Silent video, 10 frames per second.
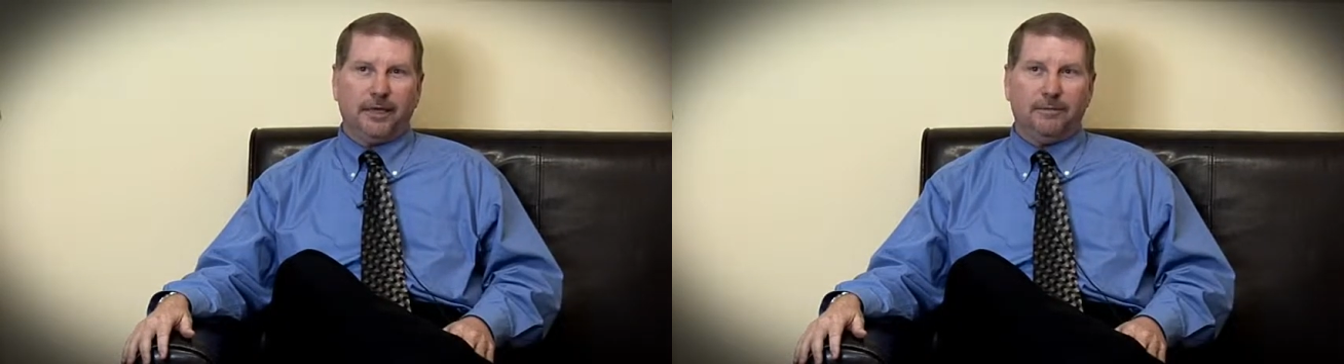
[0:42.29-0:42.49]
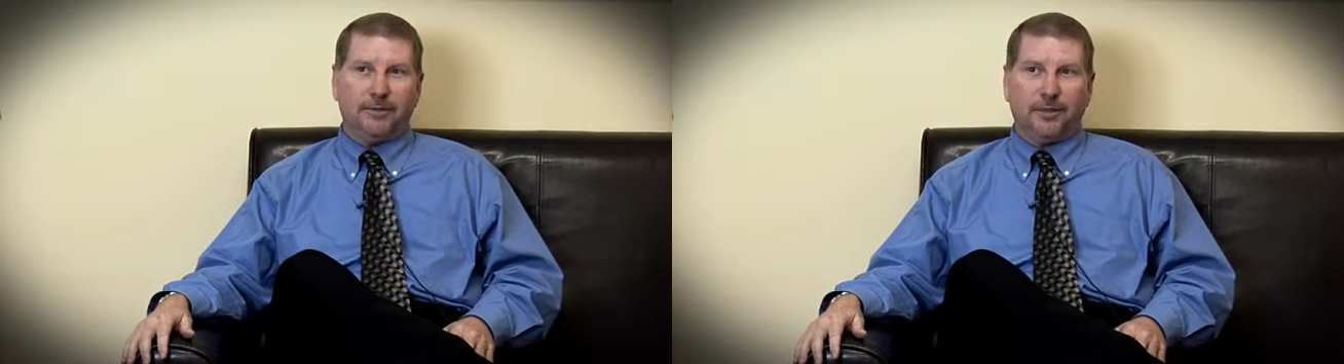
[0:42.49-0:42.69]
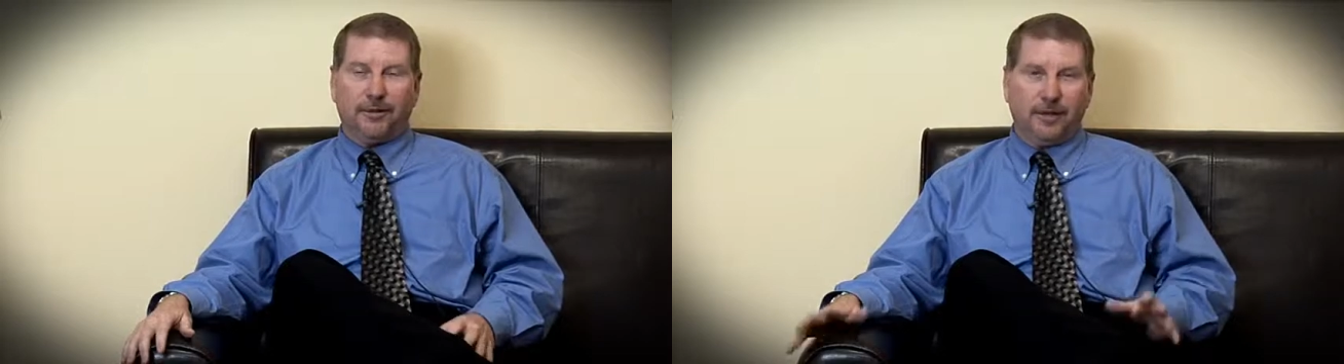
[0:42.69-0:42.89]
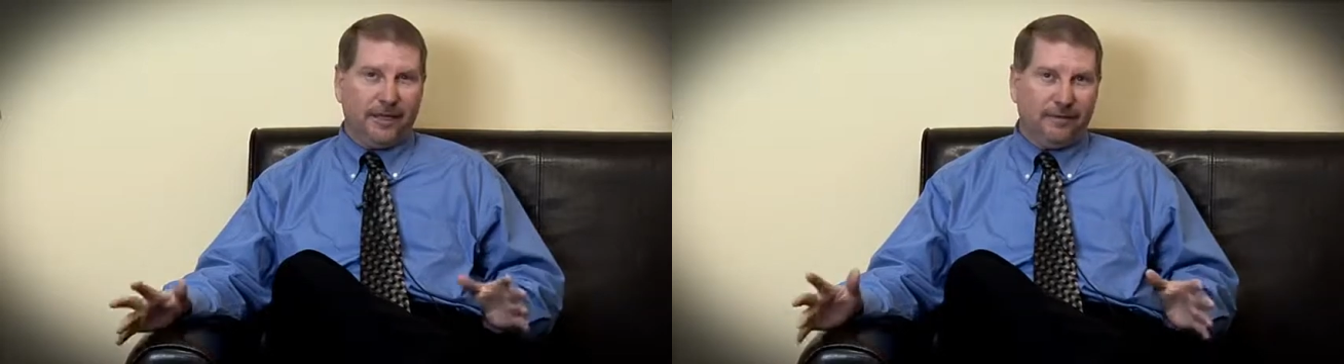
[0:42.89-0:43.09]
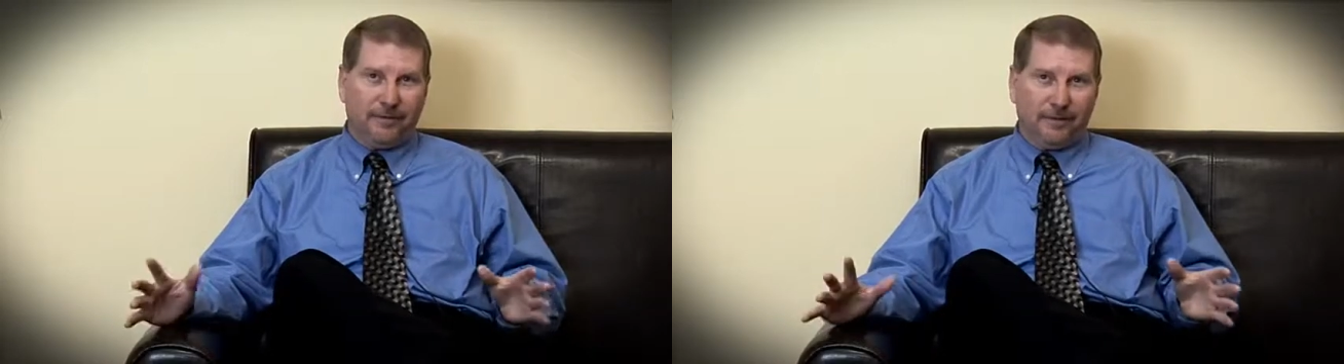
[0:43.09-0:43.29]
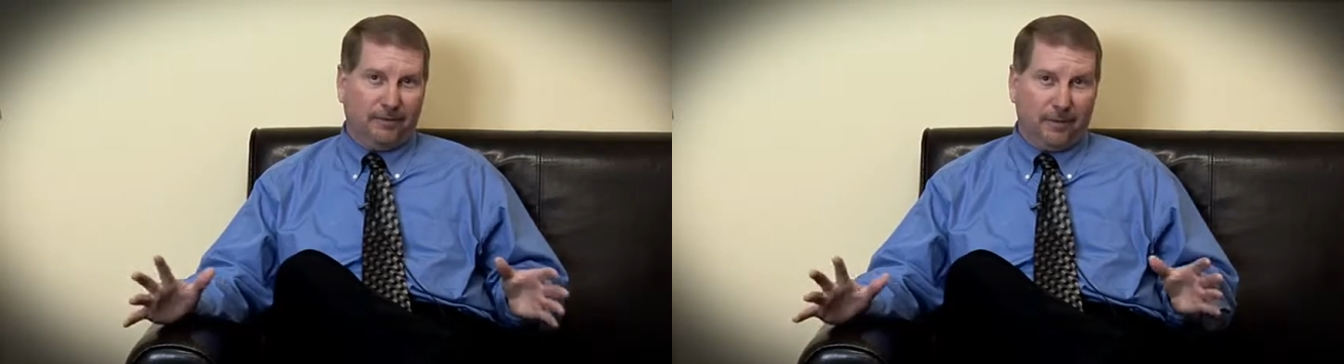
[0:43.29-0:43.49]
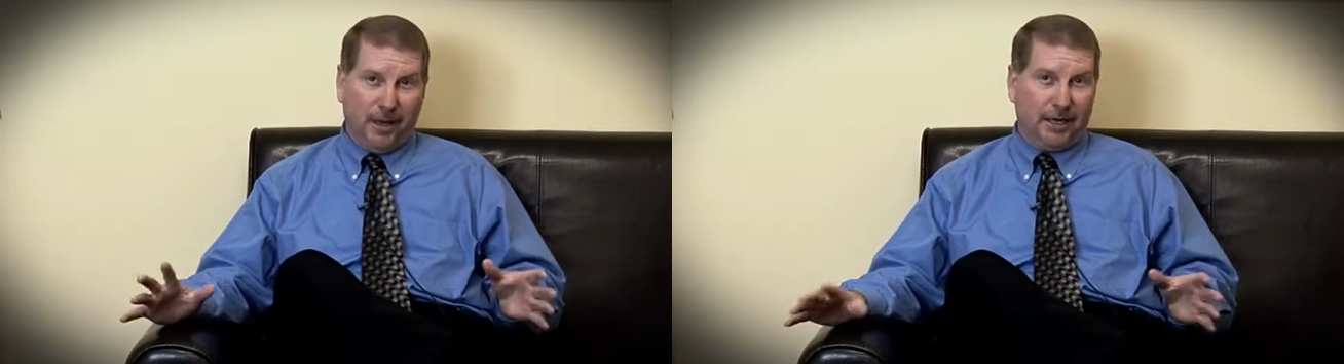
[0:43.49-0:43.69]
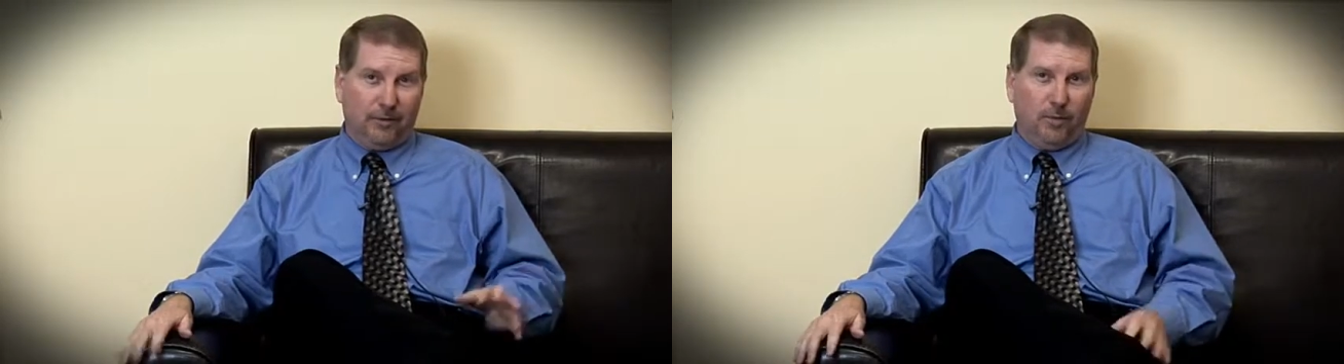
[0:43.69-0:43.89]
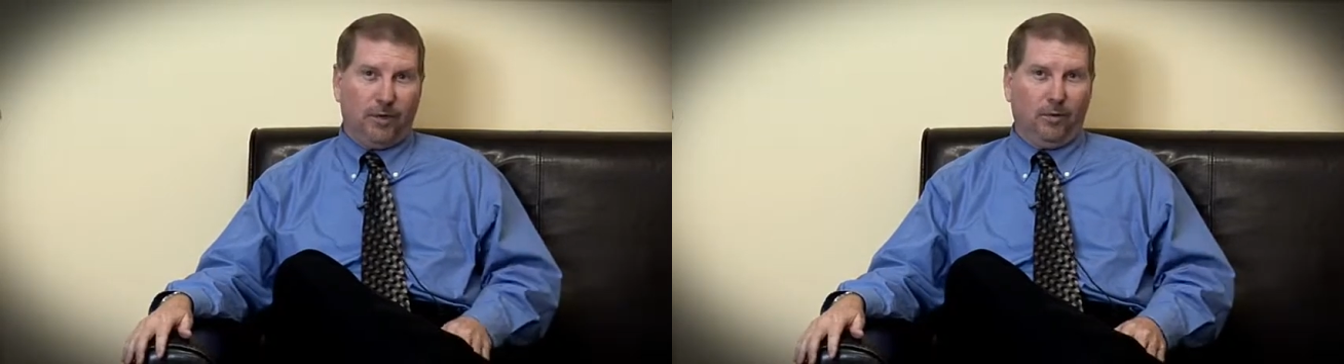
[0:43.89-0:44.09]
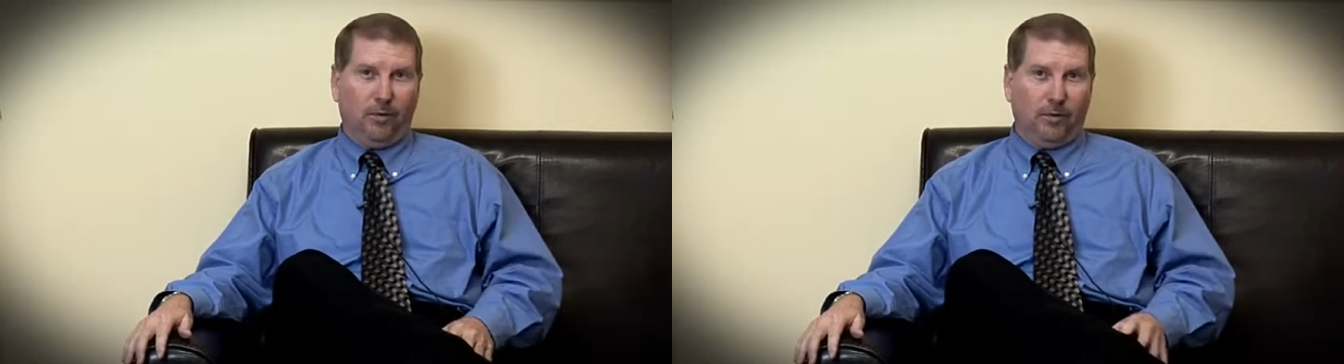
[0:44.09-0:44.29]
was a thief, and for lack of a
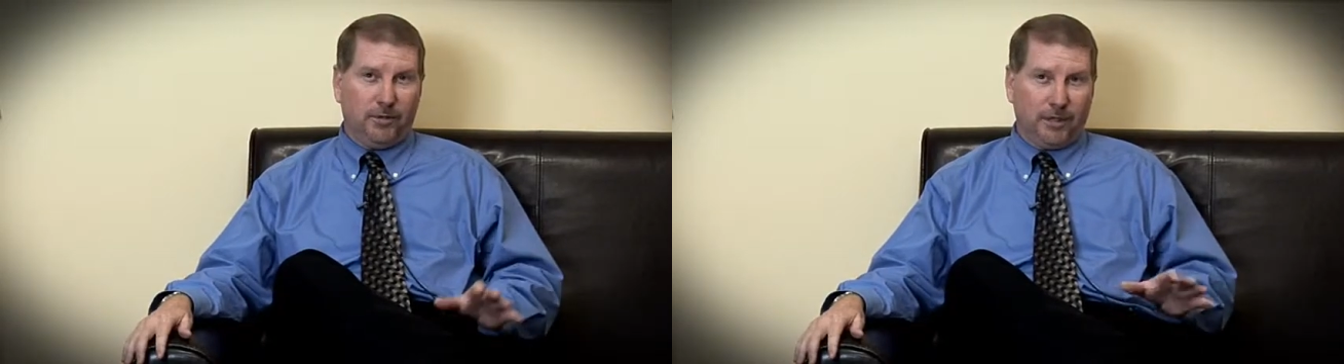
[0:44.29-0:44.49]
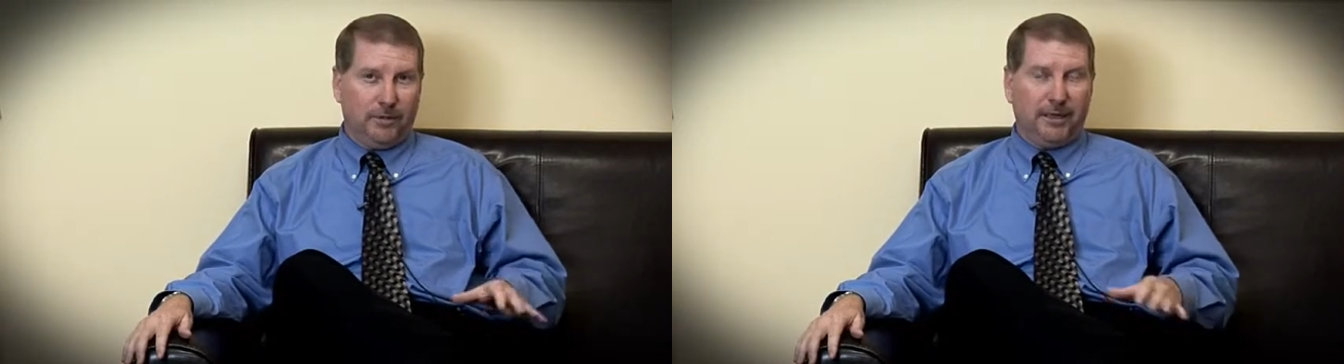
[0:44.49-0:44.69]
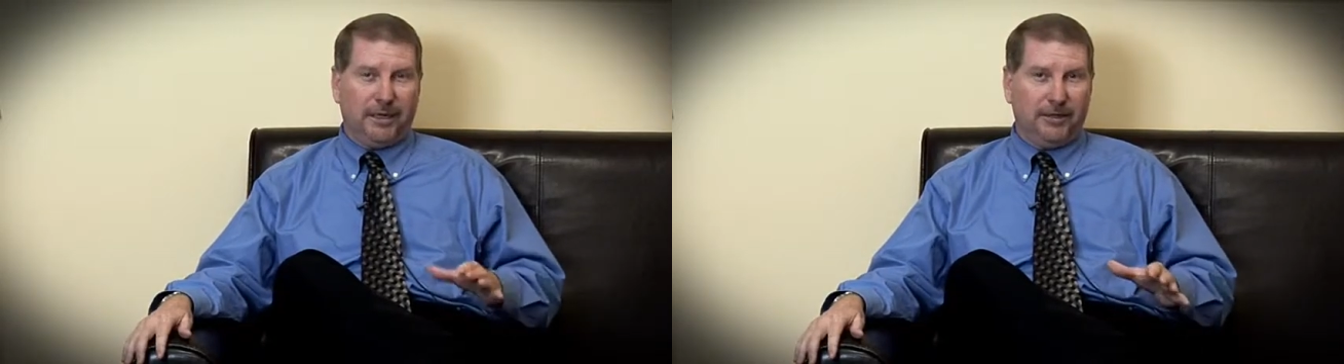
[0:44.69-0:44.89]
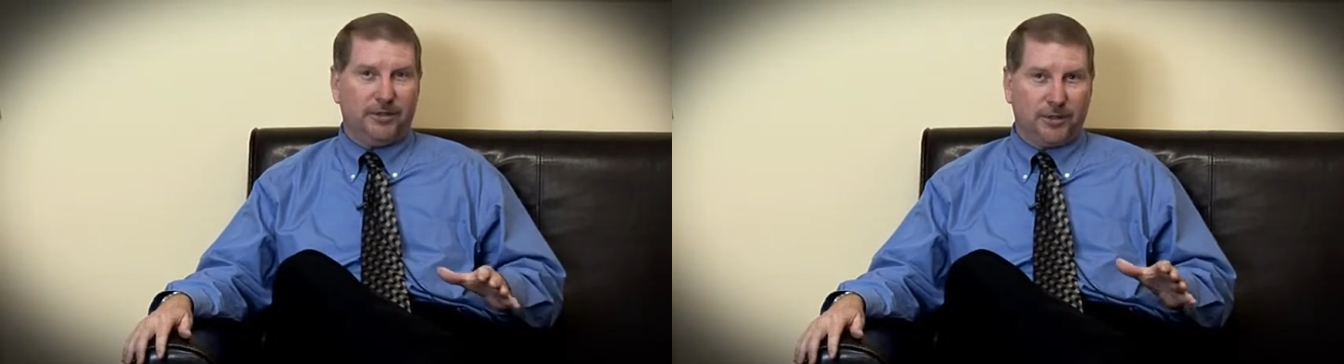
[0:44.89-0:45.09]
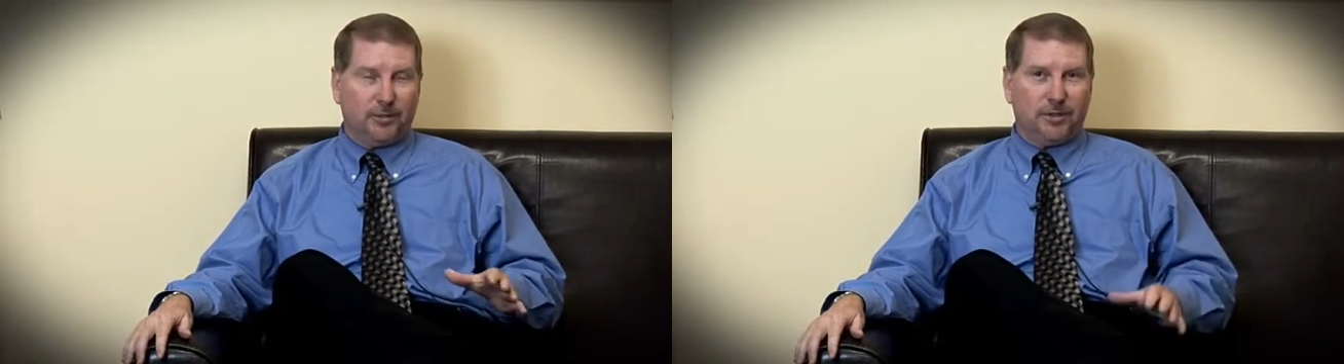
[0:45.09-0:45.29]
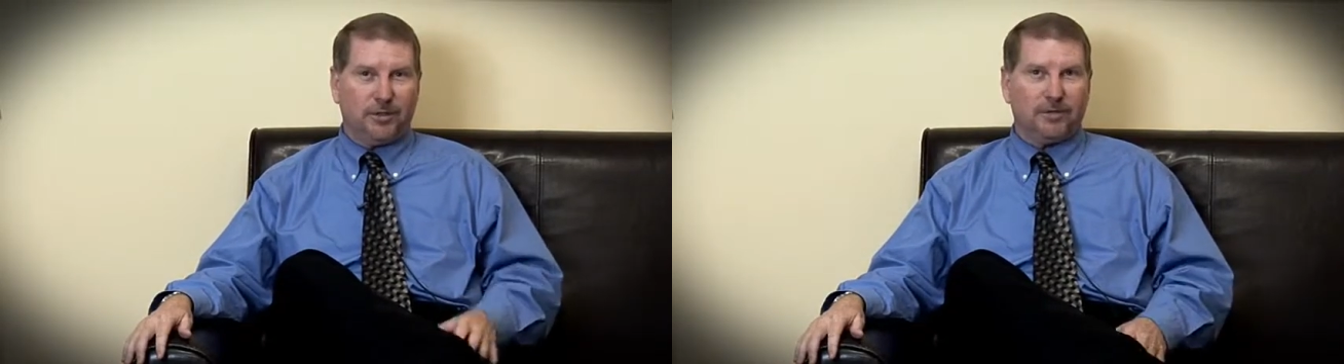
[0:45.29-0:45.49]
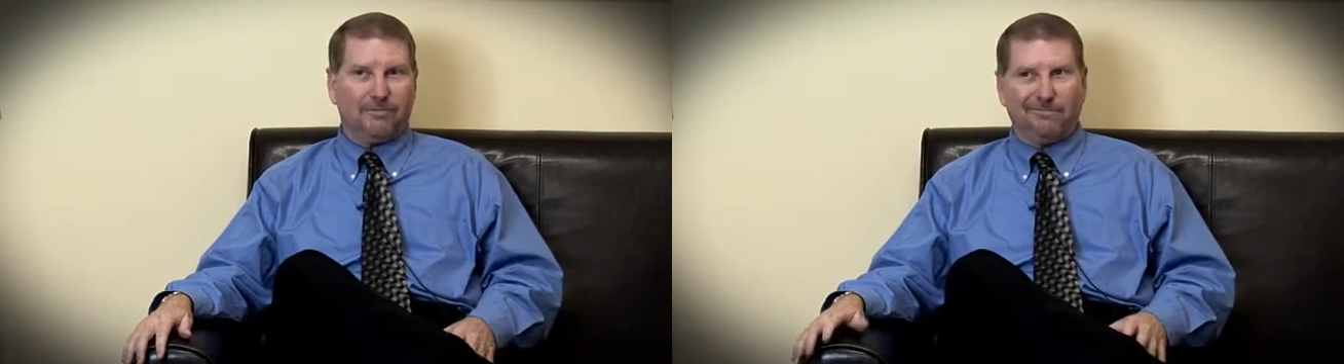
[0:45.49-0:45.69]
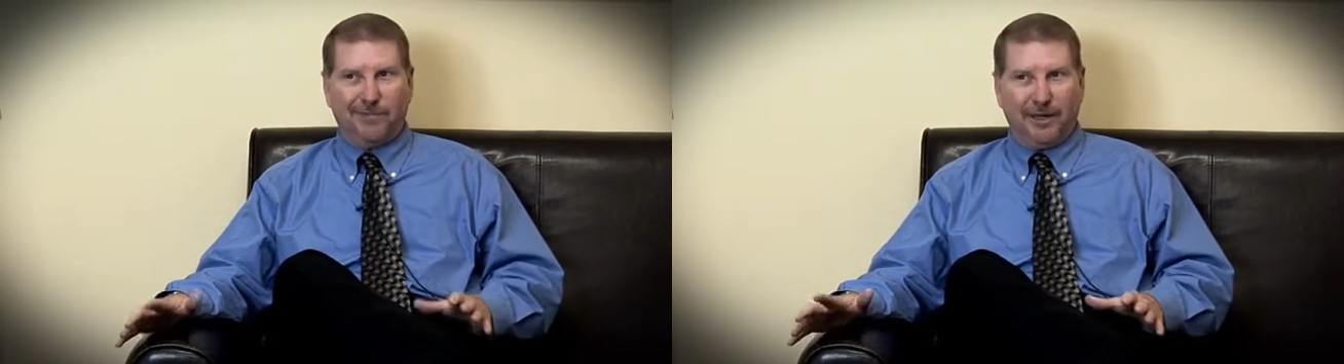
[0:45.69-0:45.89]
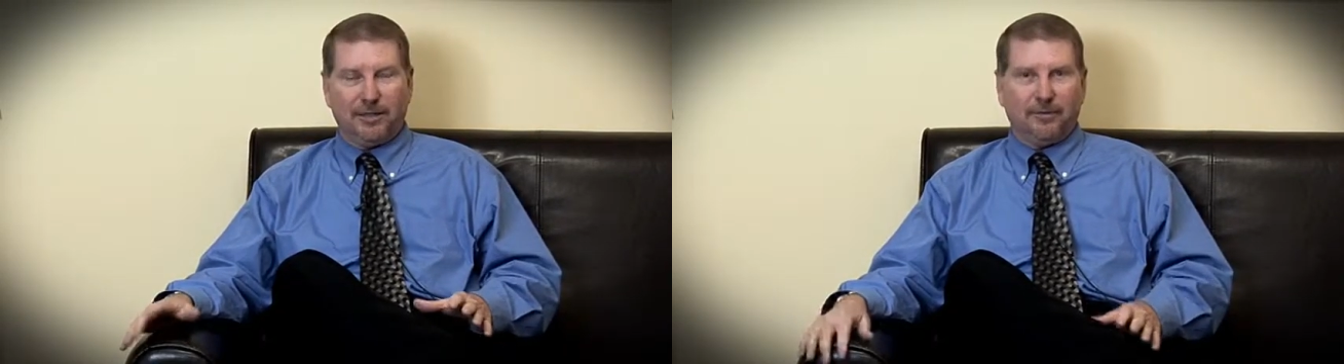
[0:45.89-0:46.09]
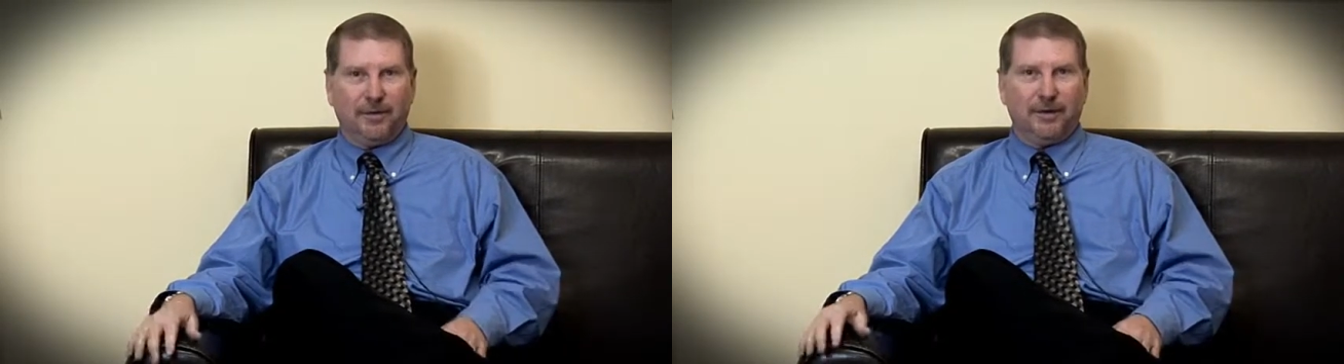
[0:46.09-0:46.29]
better words, I mean, he just was not
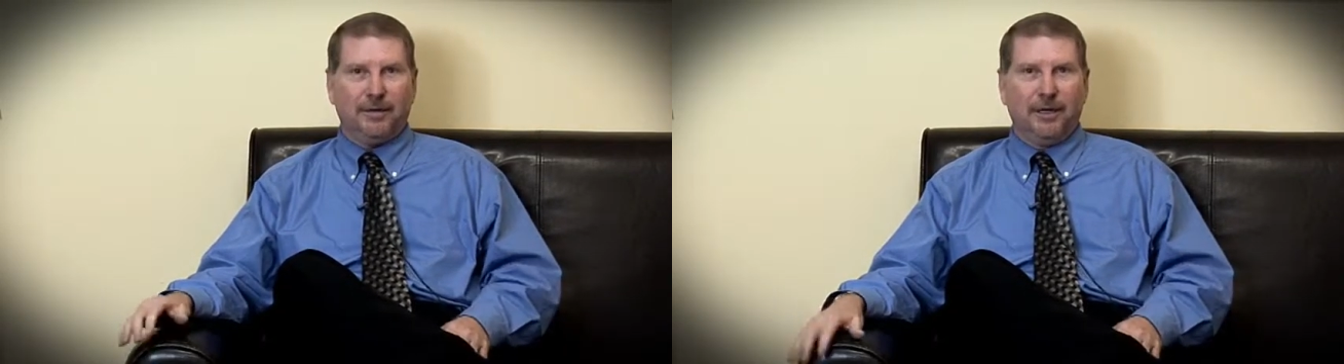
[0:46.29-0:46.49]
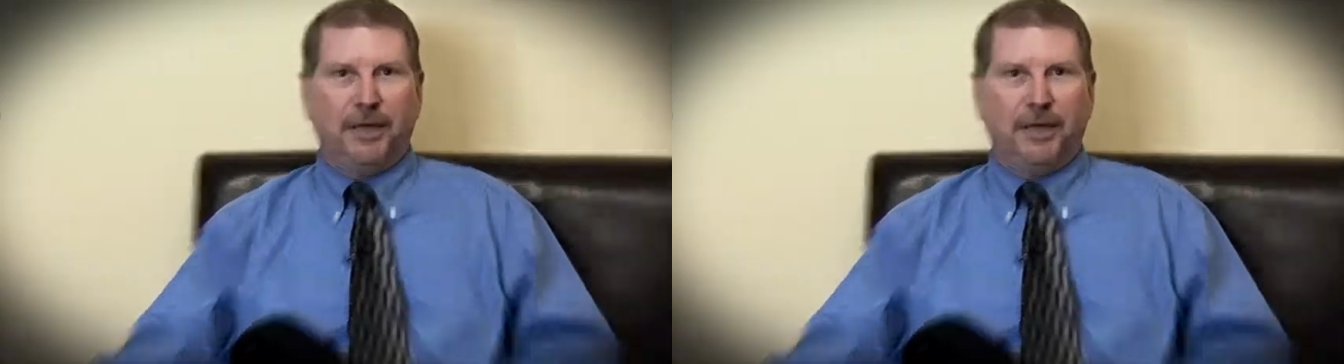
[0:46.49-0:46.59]
a very.